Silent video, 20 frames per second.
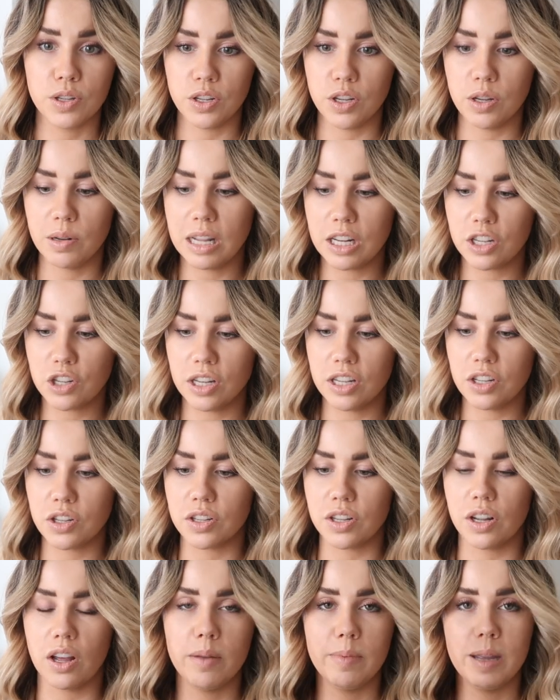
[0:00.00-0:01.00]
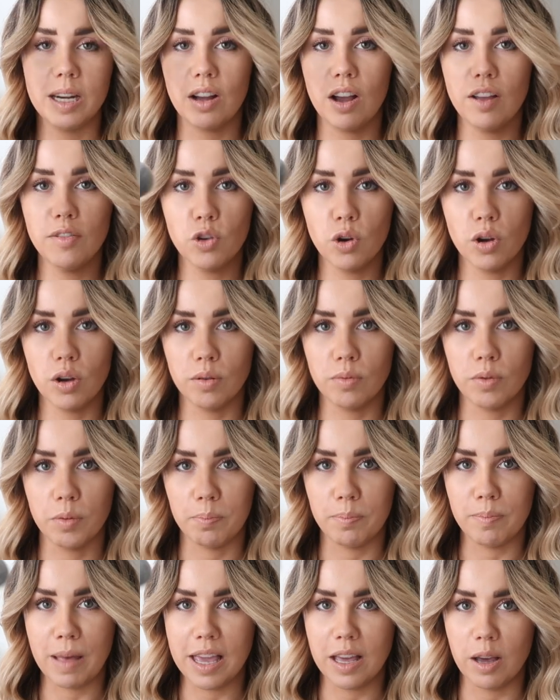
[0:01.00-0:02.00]
So you literally just, I mean, I've got a
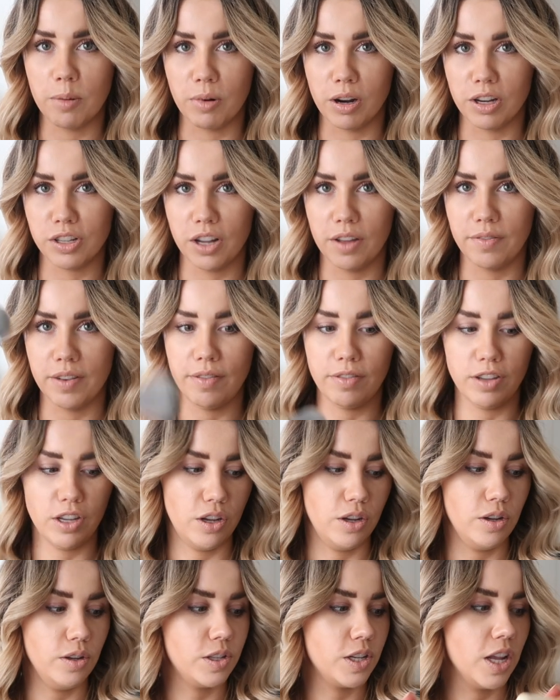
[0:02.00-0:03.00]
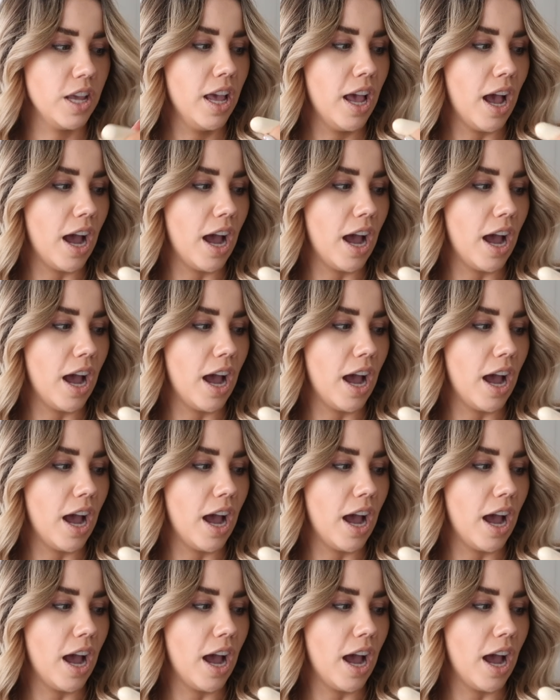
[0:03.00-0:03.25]
makeup brush that I've never used